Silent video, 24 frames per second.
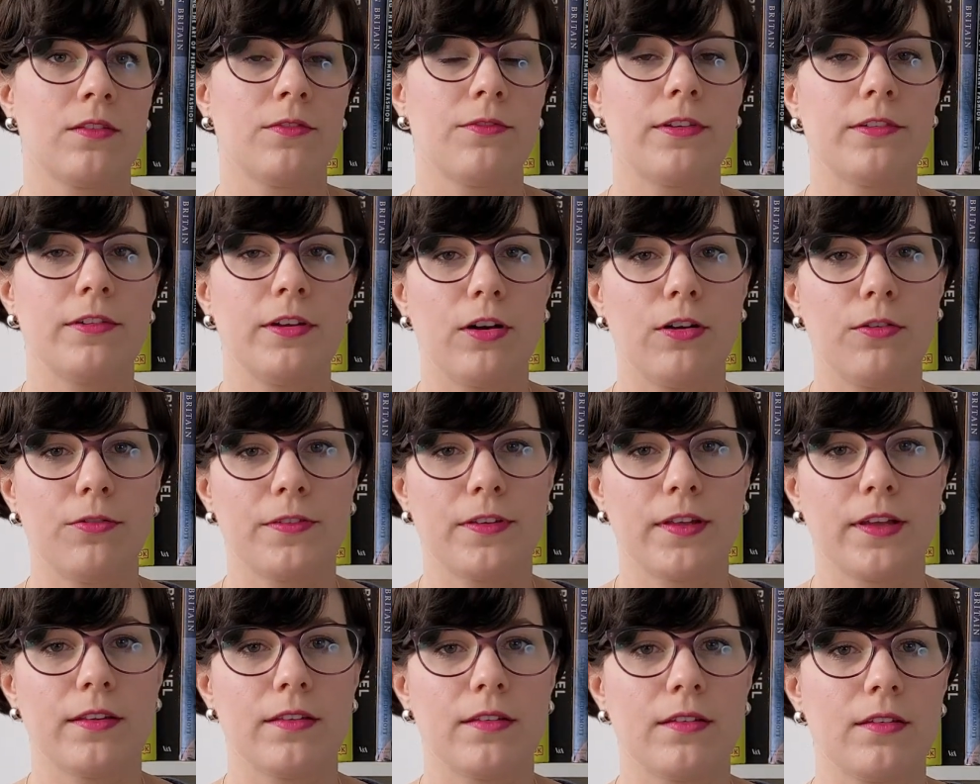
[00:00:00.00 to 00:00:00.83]
Very
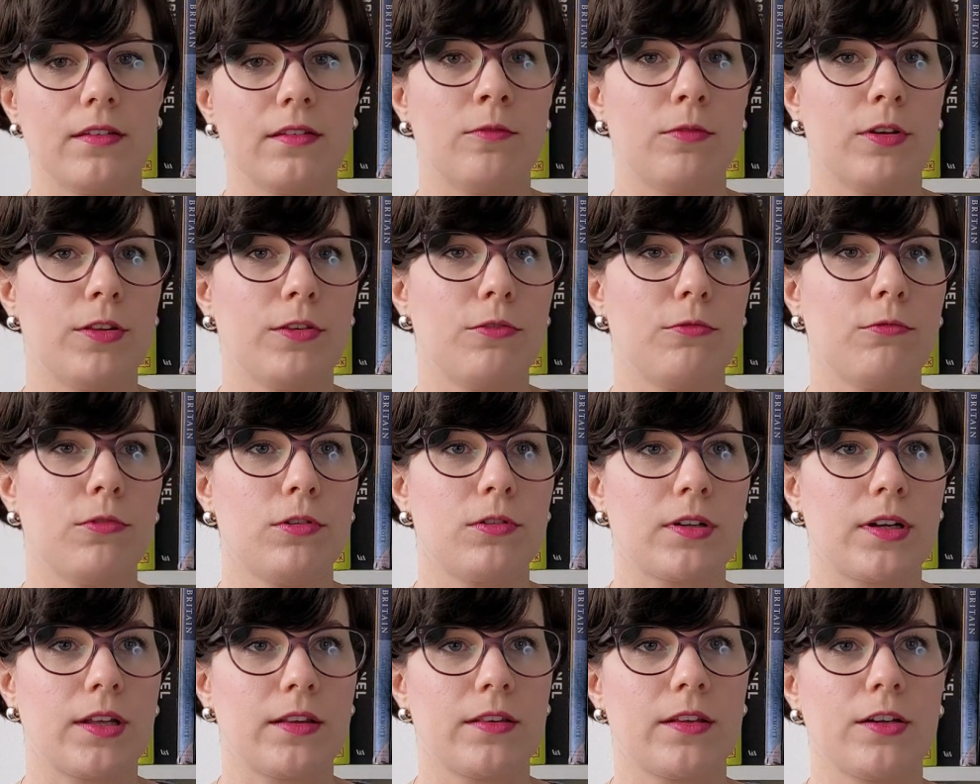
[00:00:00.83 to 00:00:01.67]
often, when you
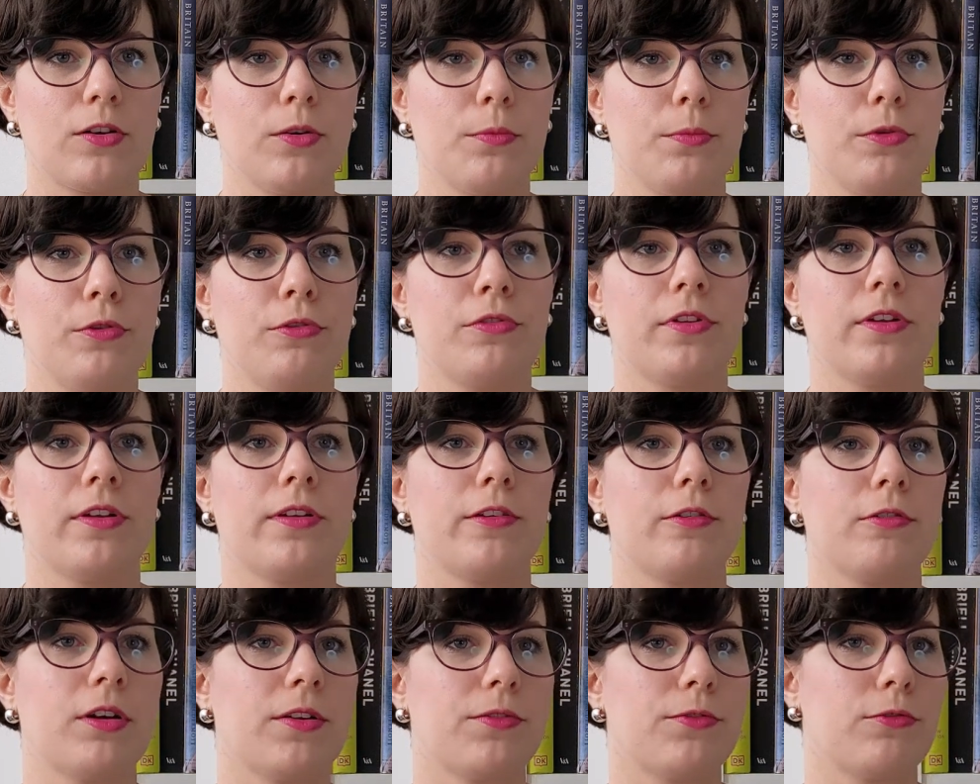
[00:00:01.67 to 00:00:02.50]
work at the computer,
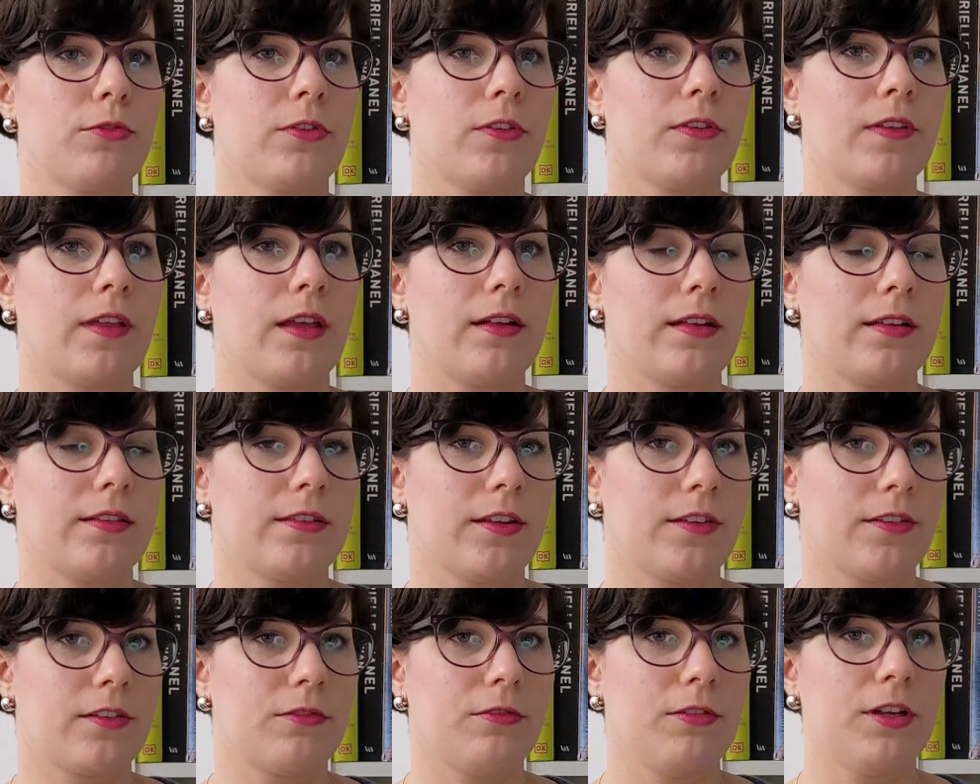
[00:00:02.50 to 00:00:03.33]
you have to stare at
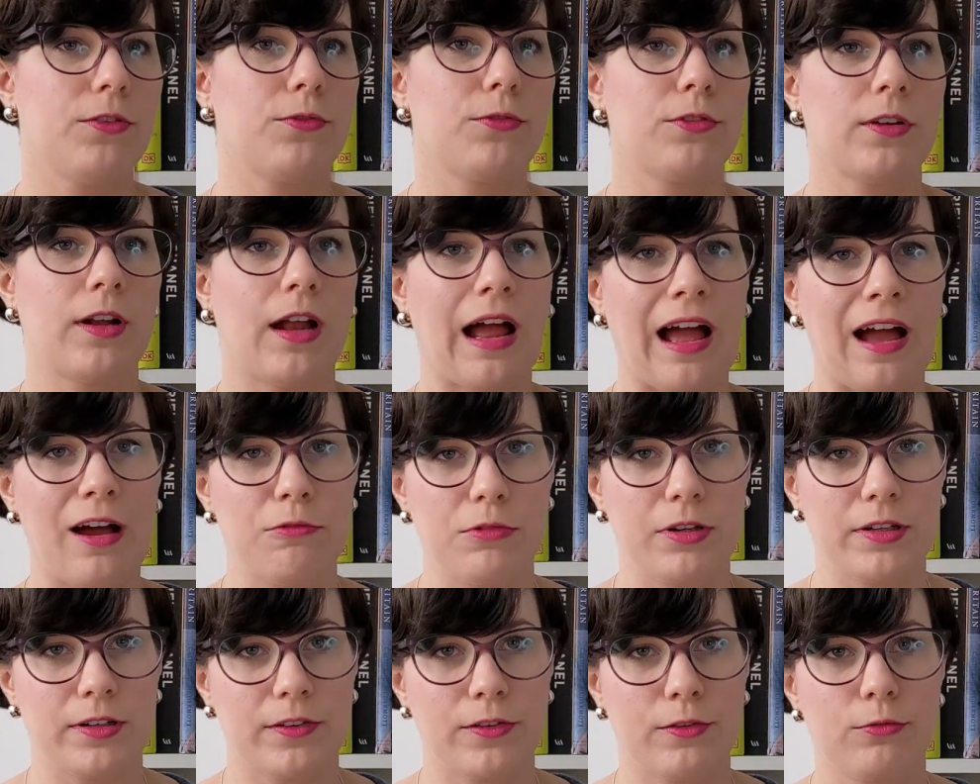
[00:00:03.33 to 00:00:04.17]
the screen for
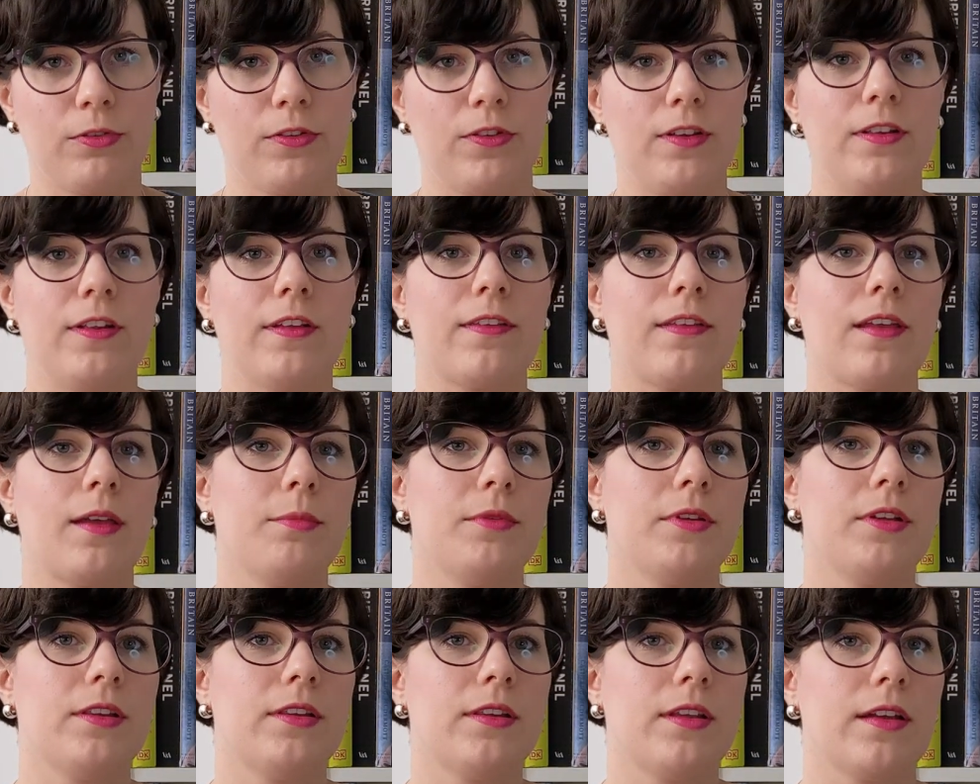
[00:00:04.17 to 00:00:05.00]
hours to see the
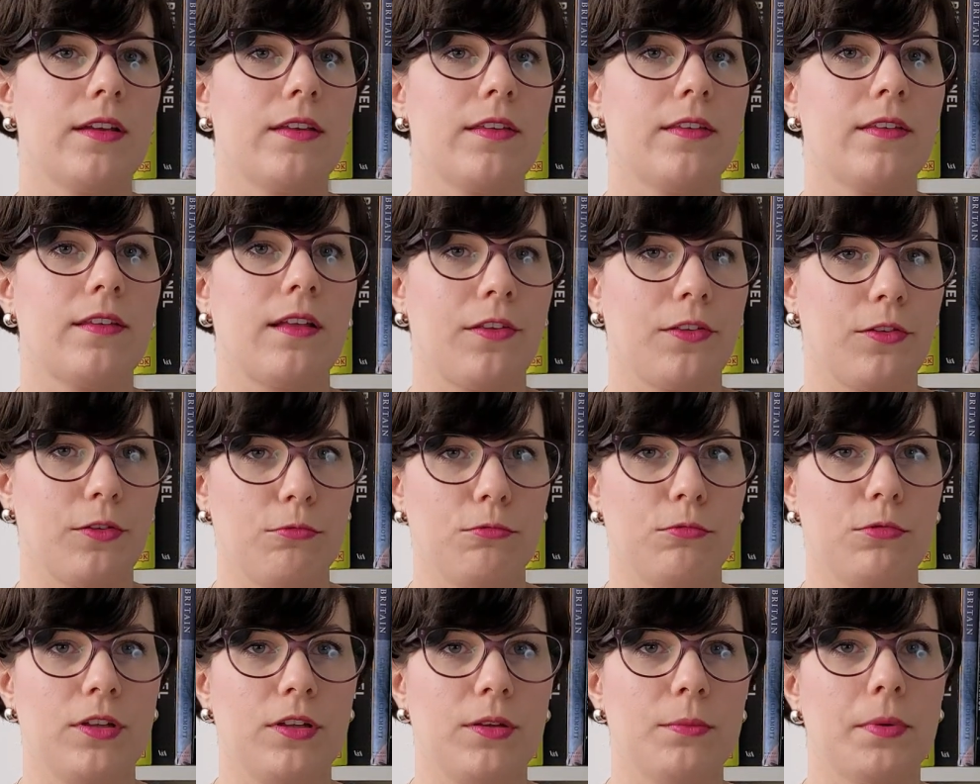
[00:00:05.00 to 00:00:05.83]
same details as you
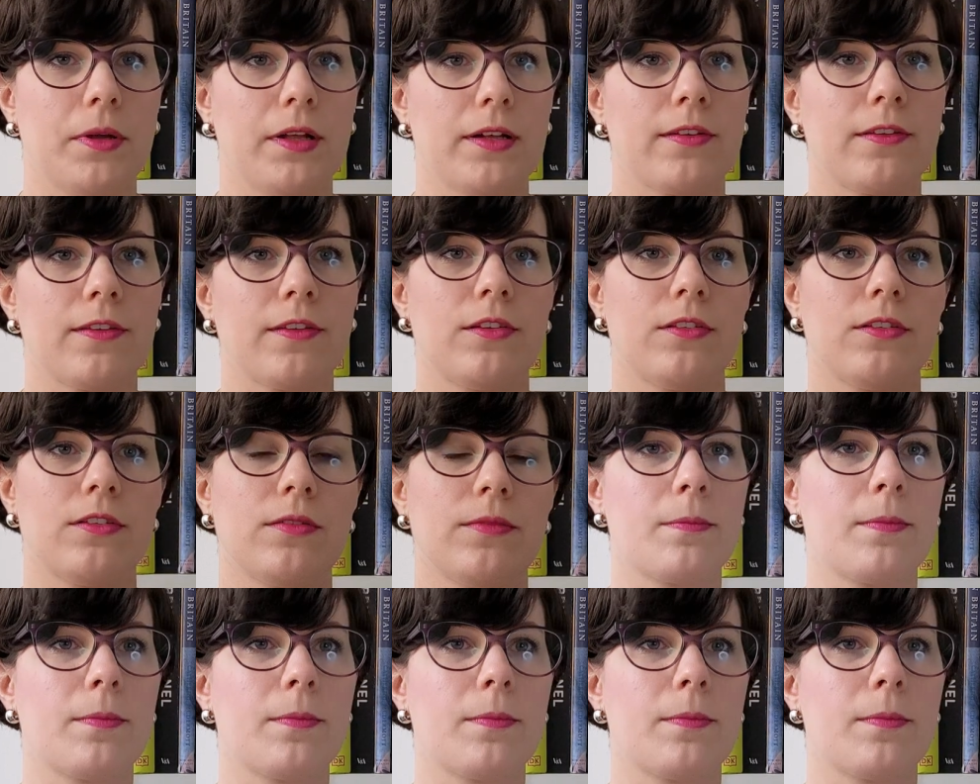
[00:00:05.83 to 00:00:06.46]
would in person.